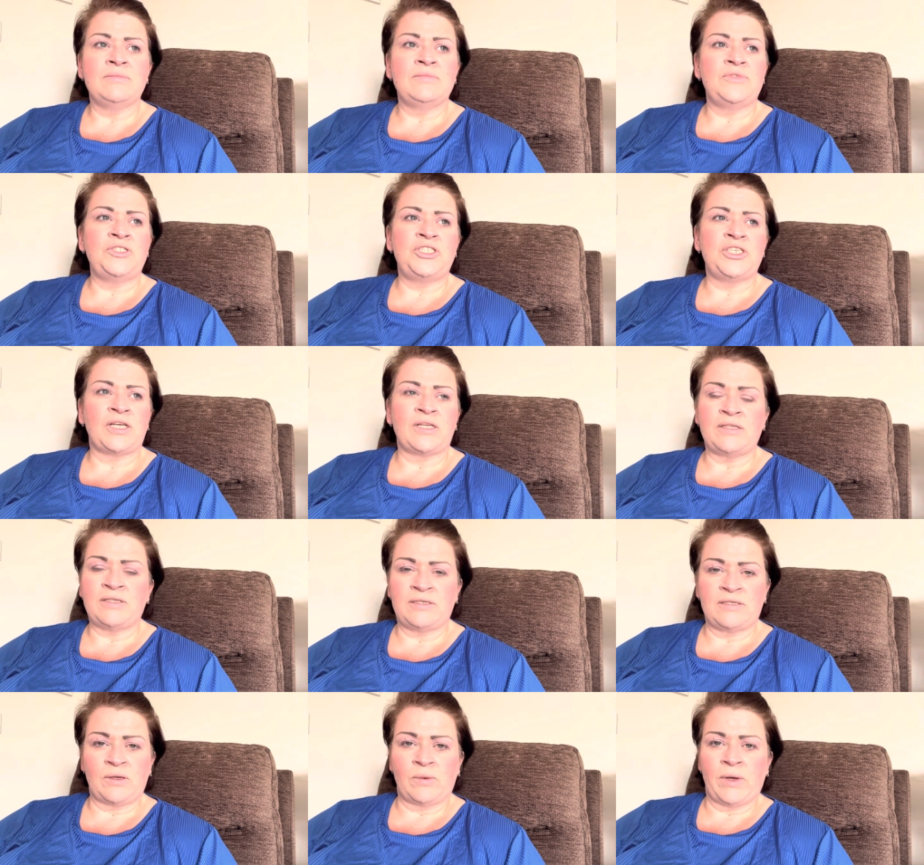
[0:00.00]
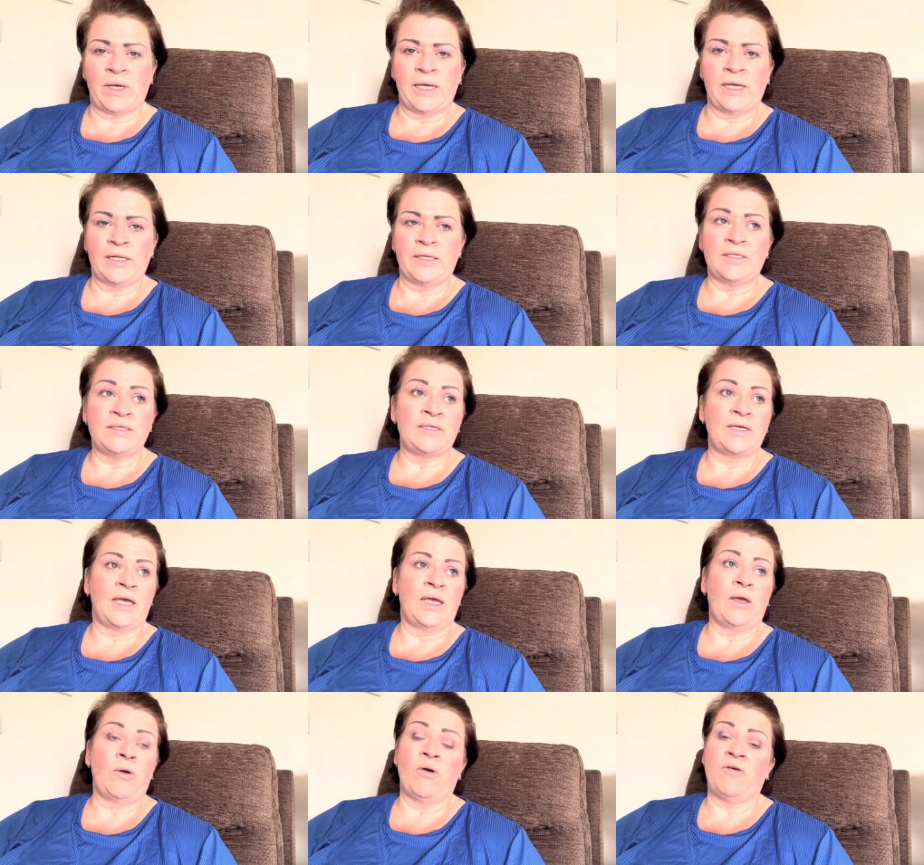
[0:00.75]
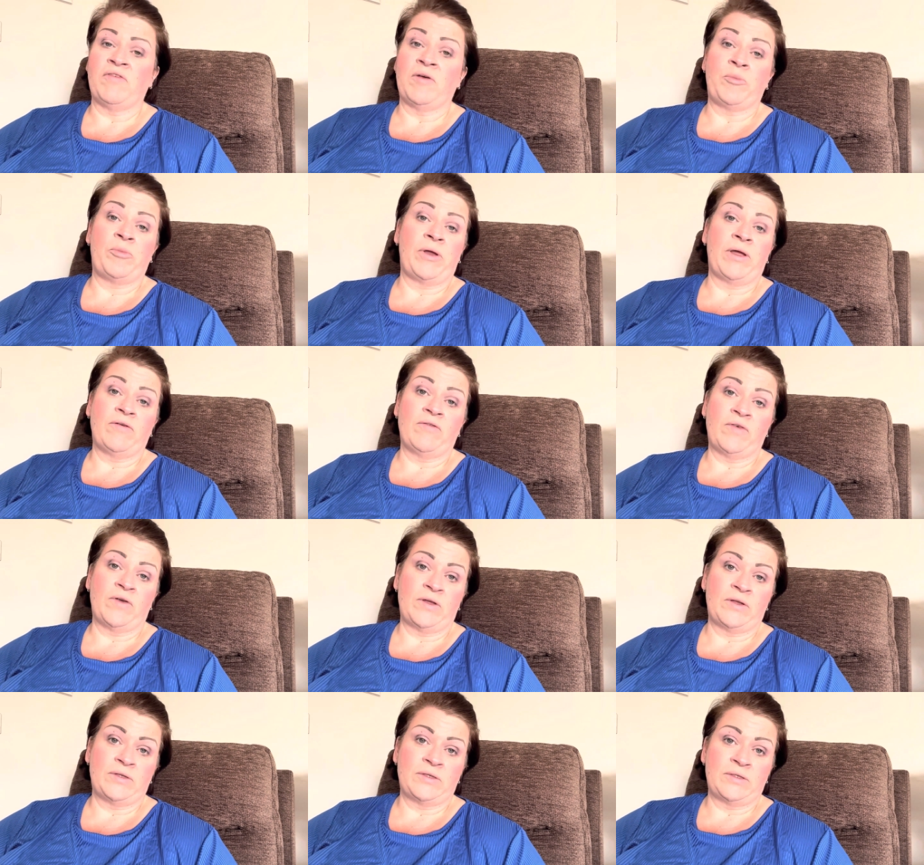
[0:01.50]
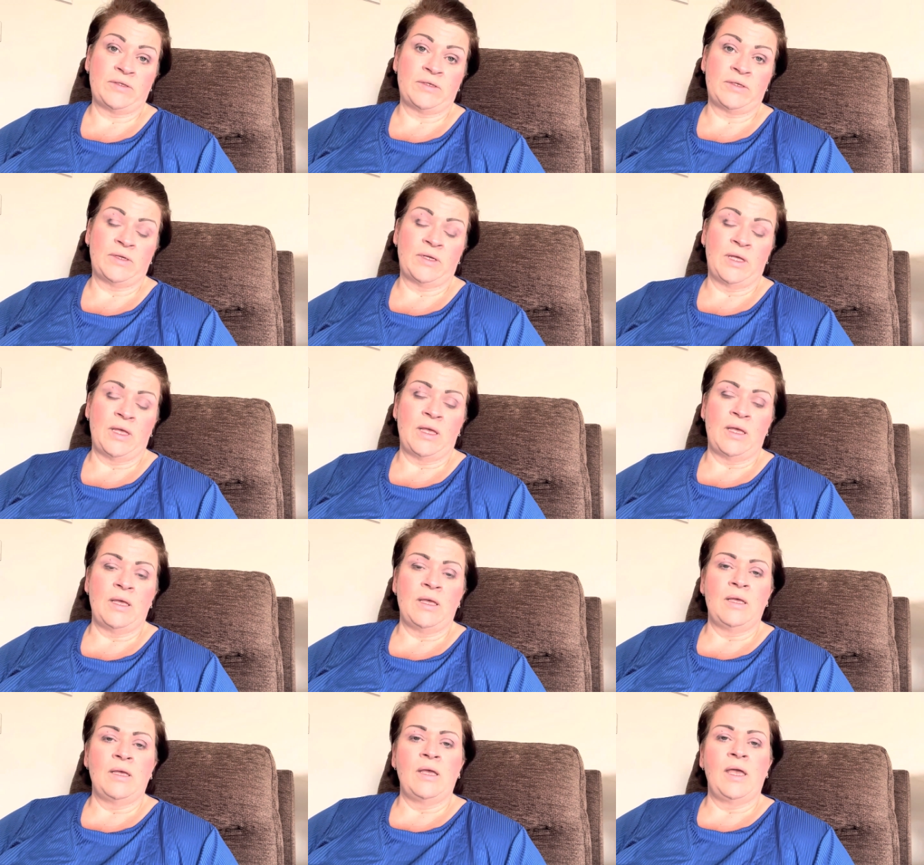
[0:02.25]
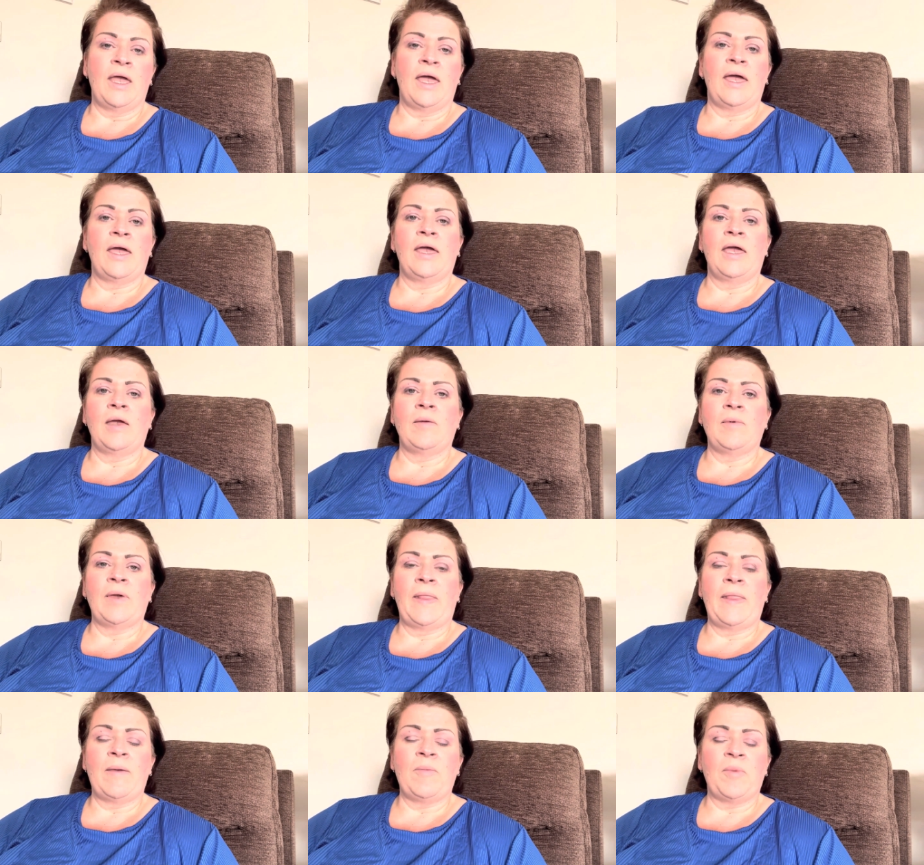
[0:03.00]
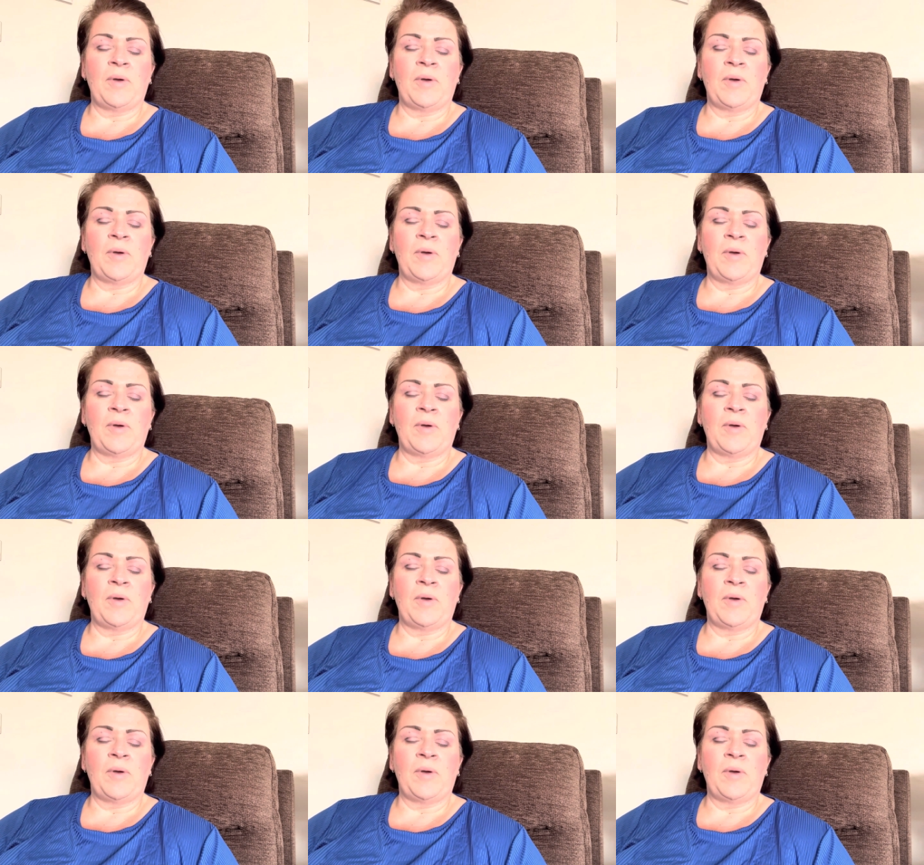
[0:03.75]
Just so I can say, oh, I've had breakfast. Um, and then